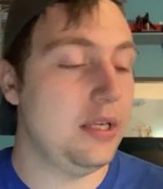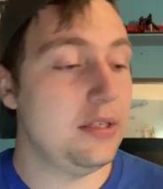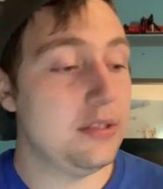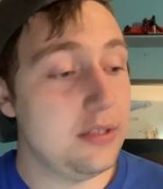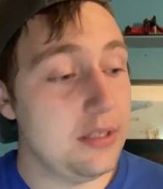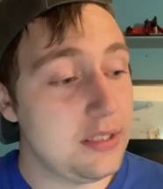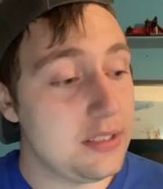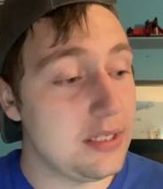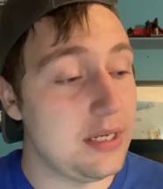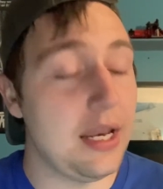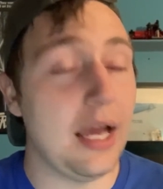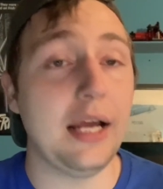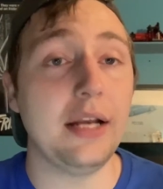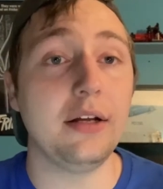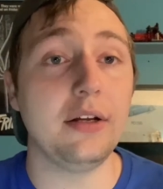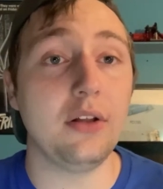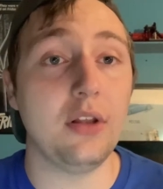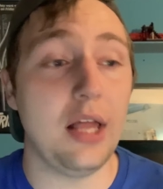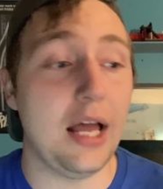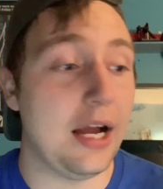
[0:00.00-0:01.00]
It's 9
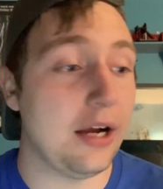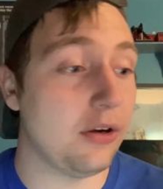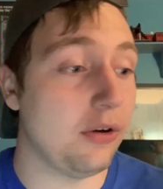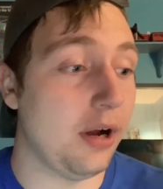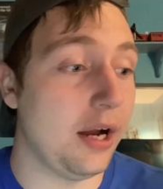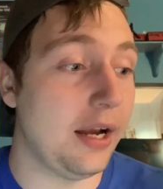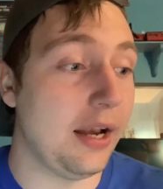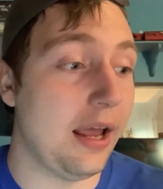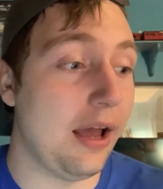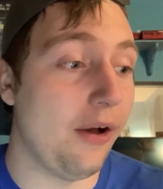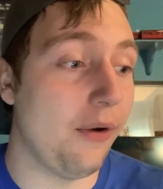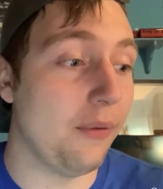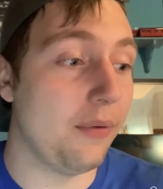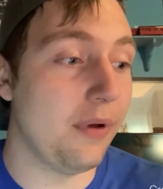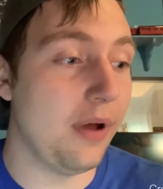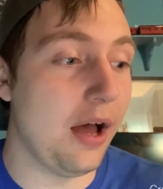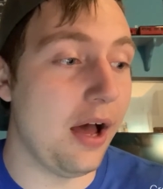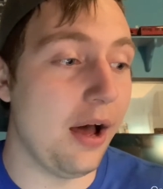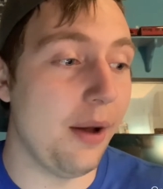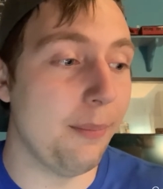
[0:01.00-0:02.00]
o'clock right now.
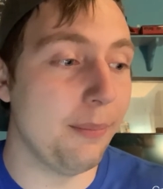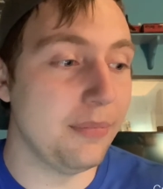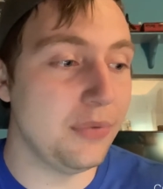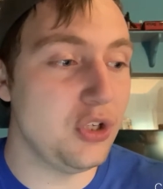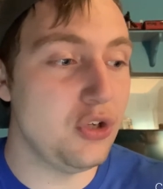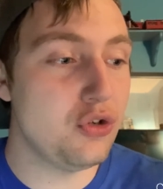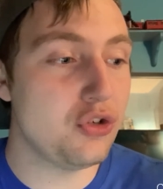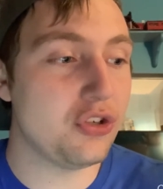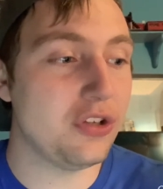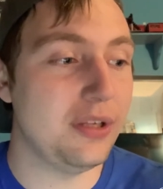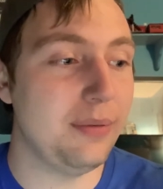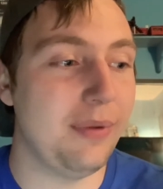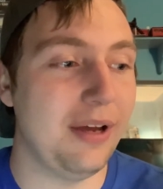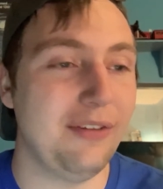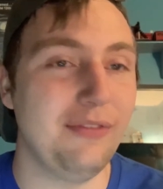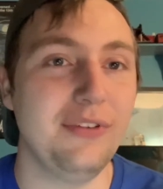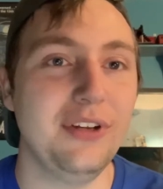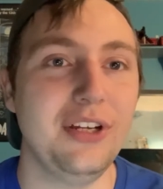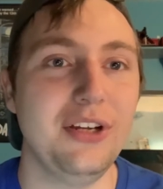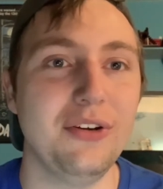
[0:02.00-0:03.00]
Usually my
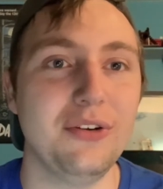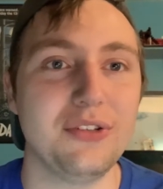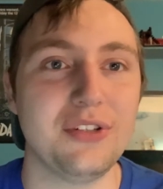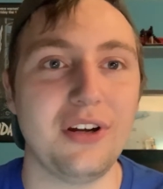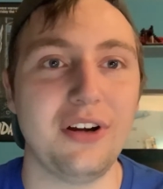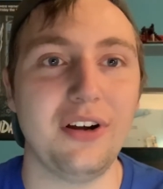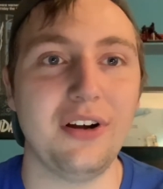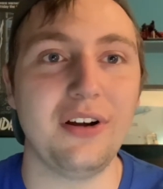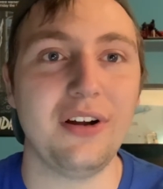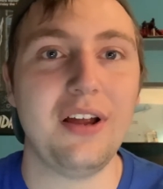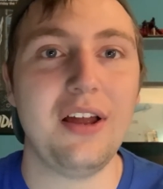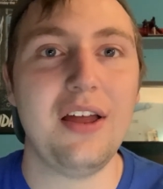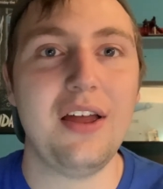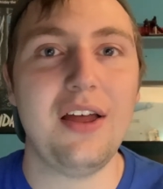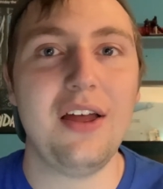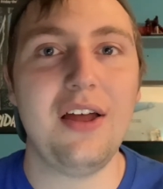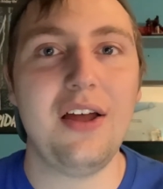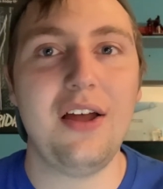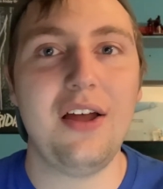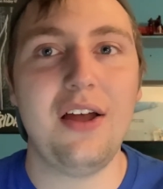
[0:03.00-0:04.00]
videos are
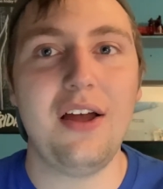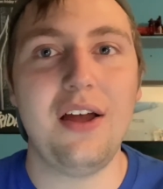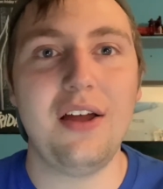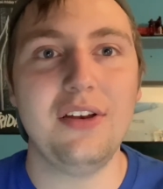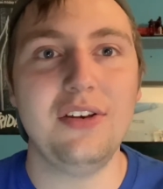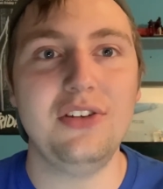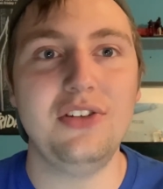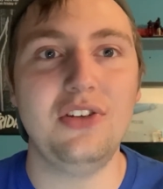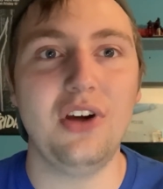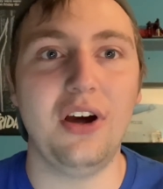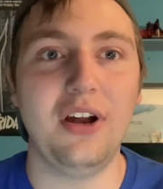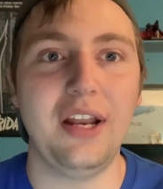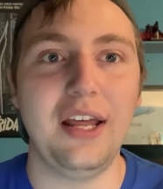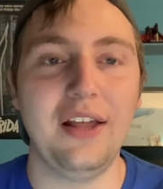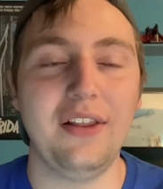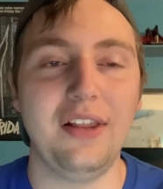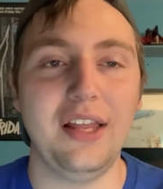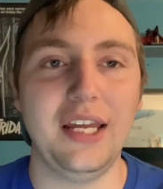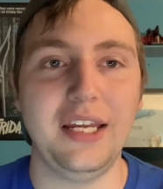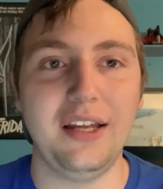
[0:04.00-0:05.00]
done at
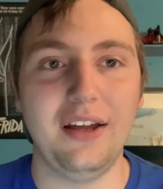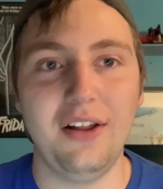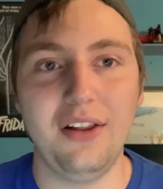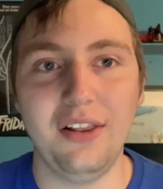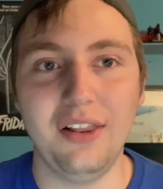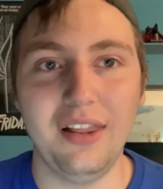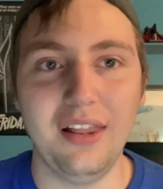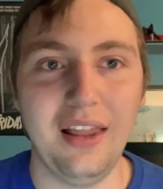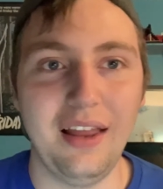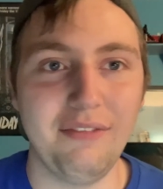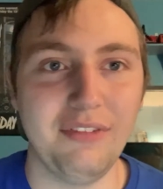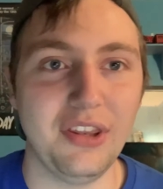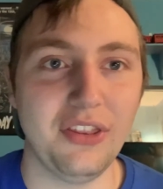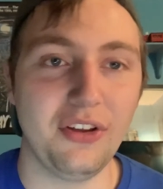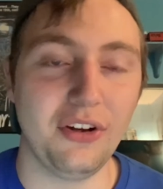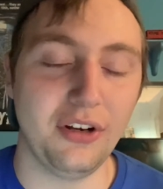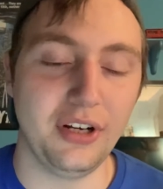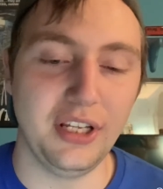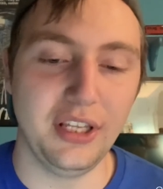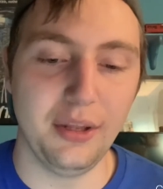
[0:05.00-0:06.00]
like
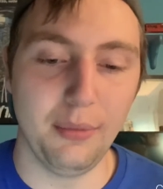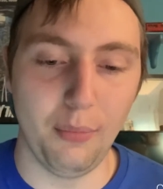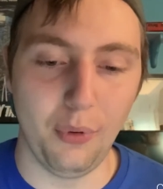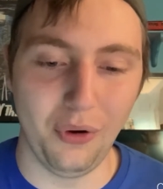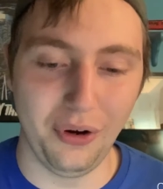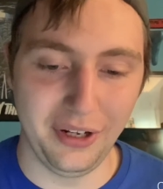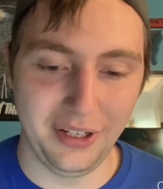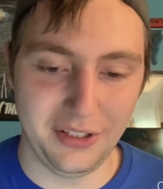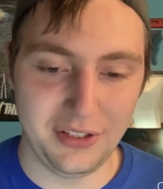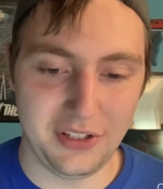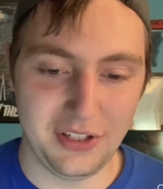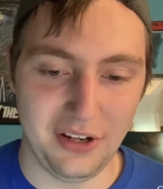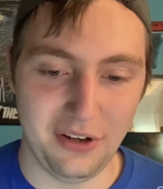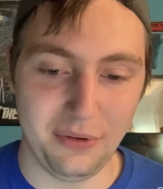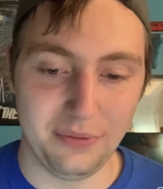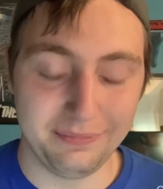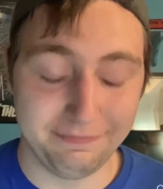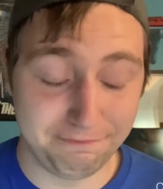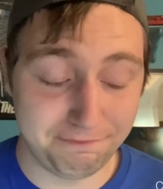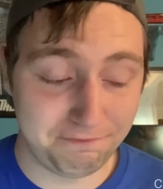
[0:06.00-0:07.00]
11:30 in the morning, so
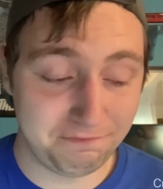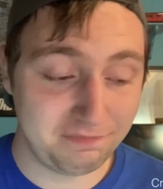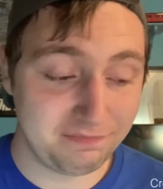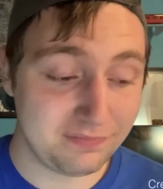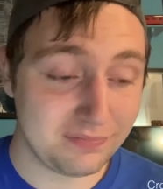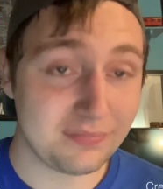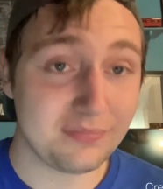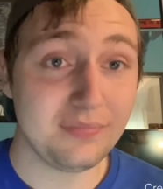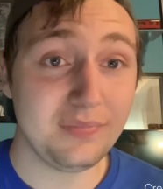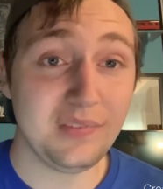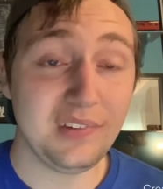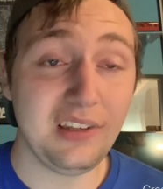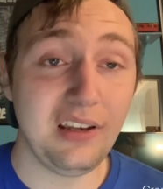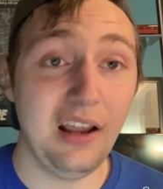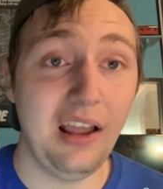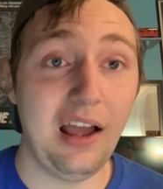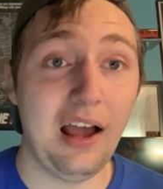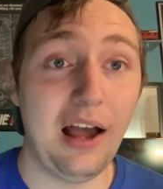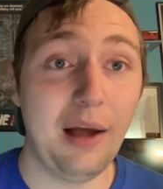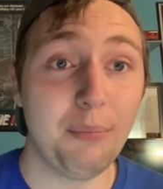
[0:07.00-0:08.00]

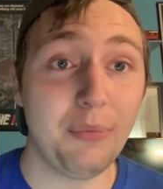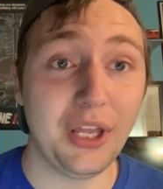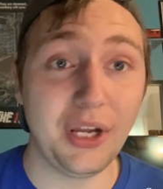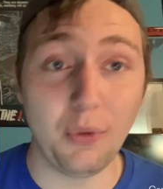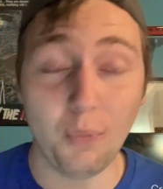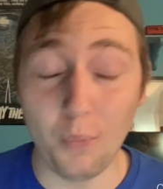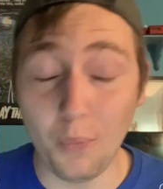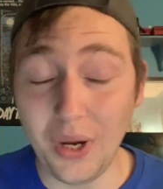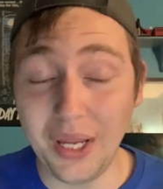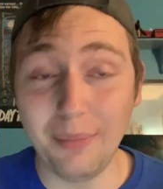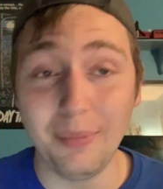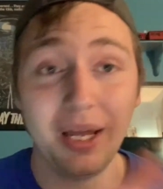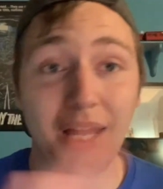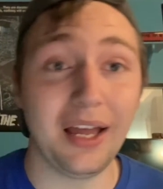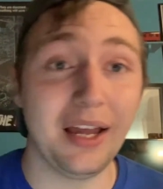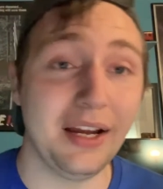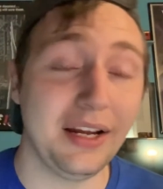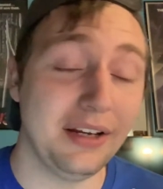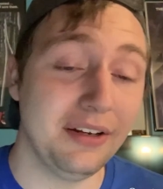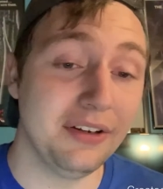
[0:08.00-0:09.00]
I'm like way
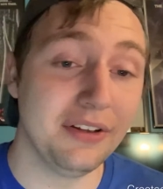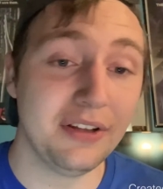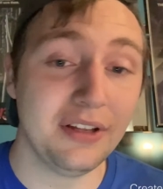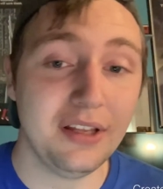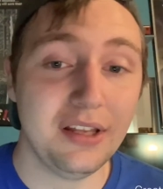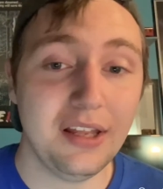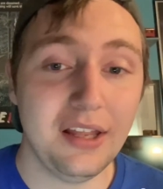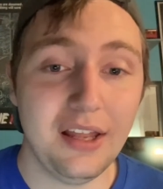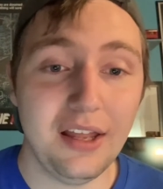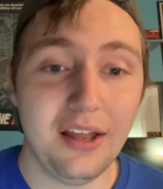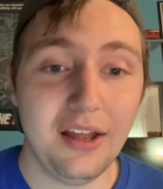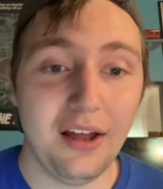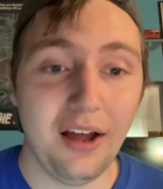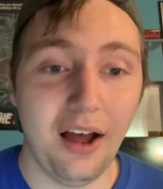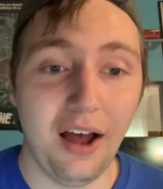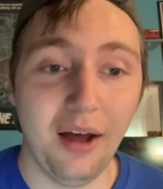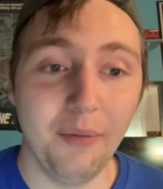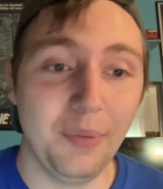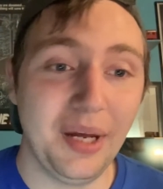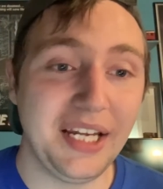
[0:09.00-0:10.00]
behind.
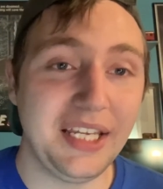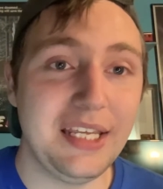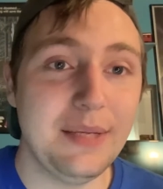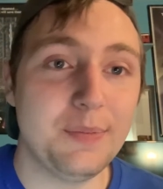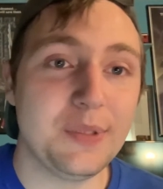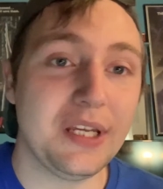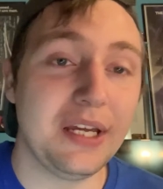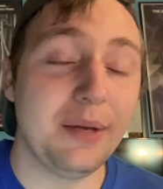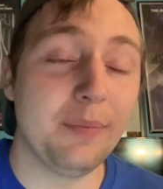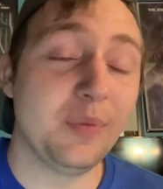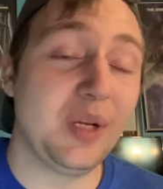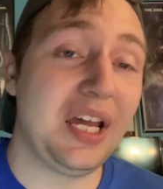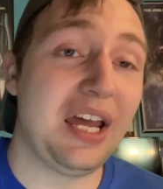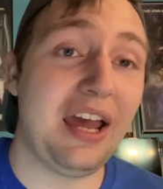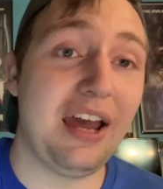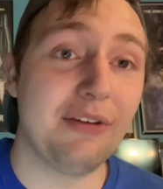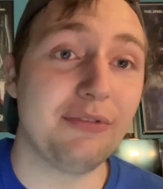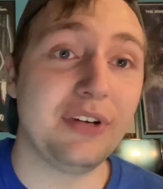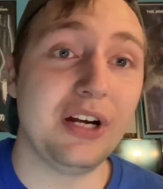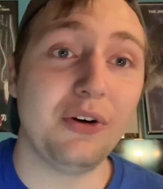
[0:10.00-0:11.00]
I keep saying I'm a
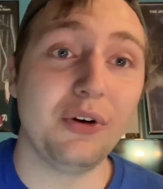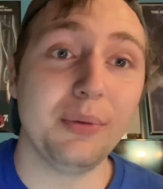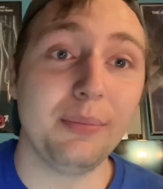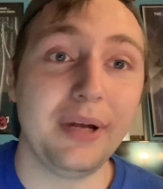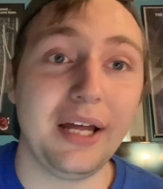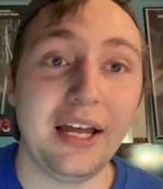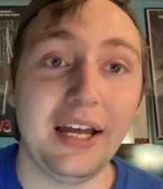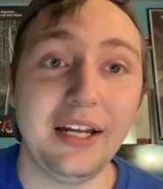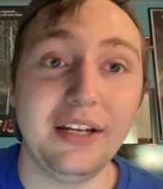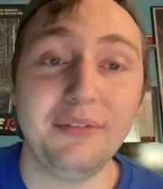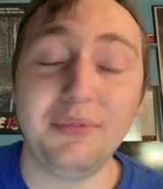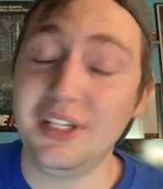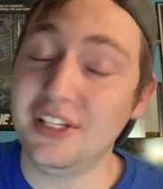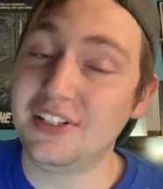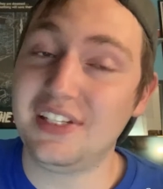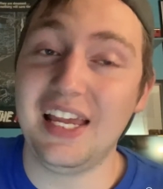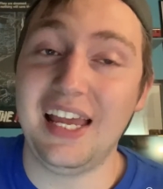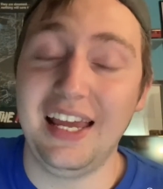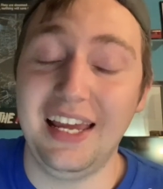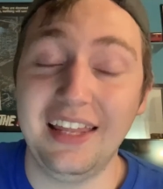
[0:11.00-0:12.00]
half hour behind
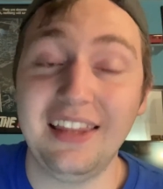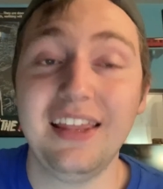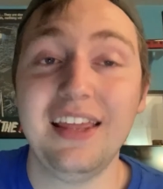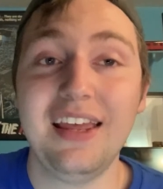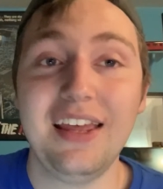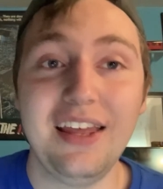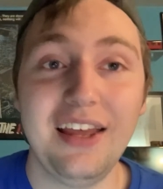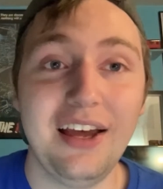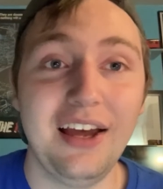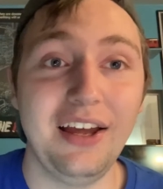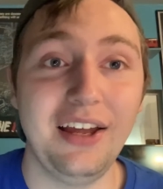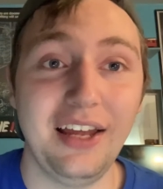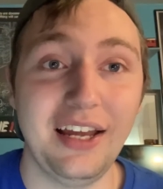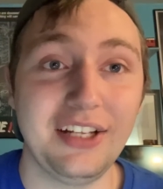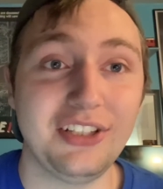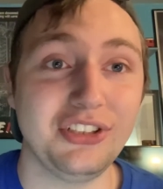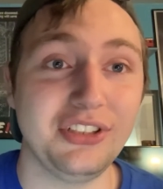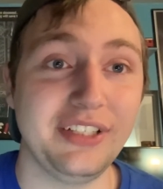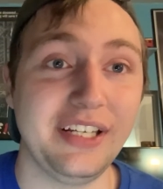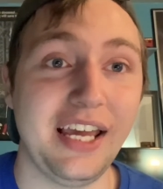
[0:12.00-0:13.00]
because I
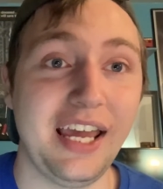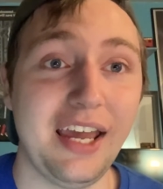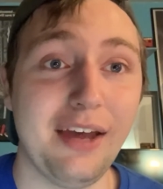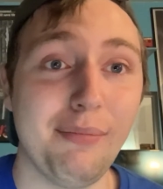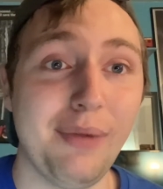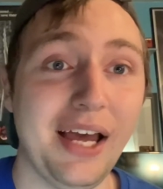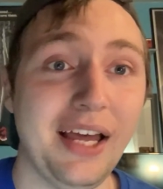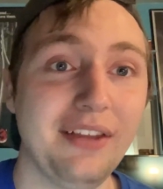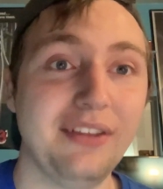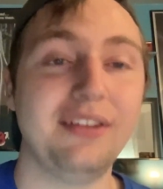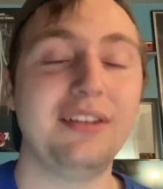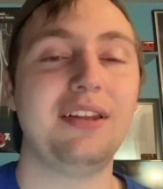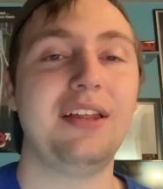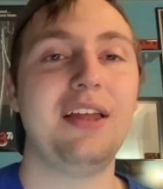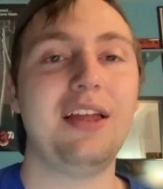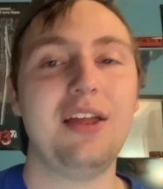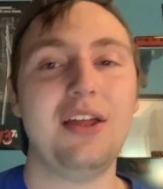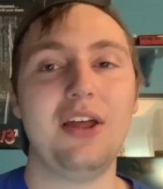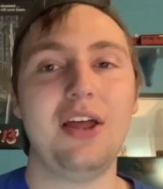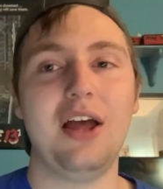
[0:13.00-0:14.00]
actually am. I
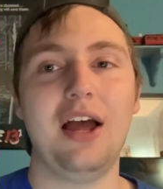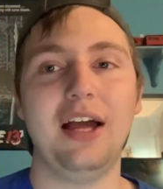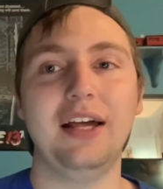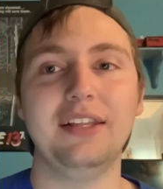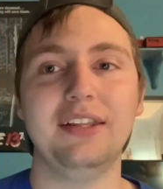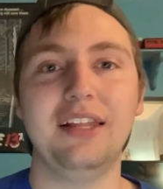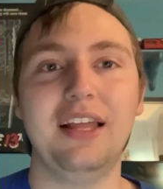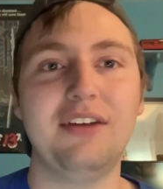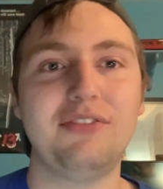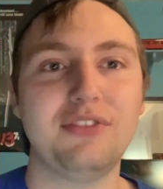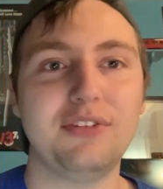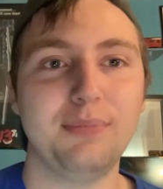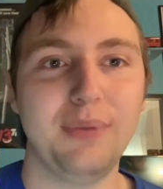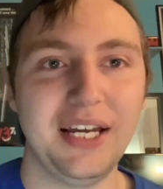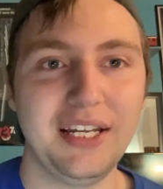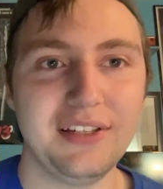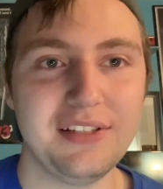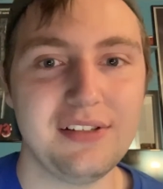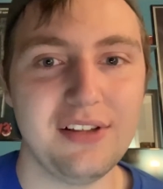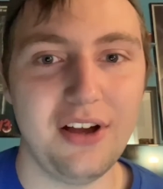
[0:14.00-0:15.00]
left
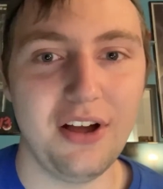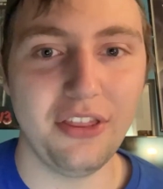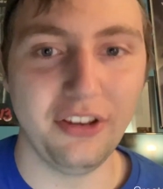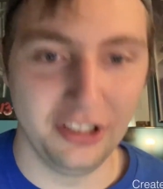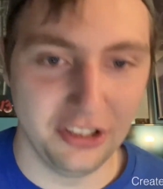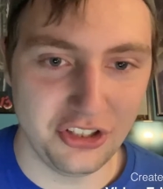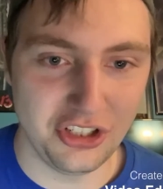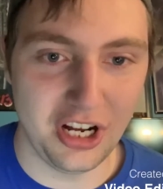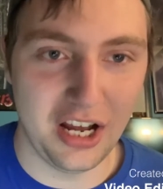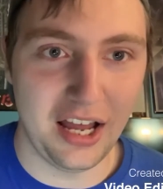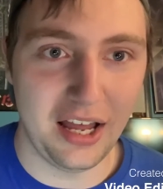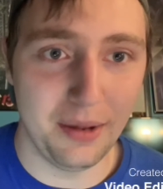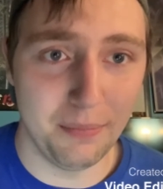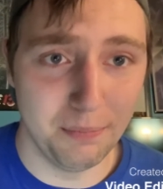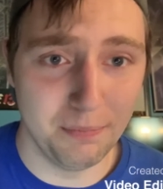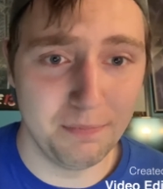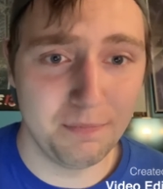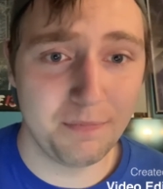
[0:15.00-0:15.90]
my other job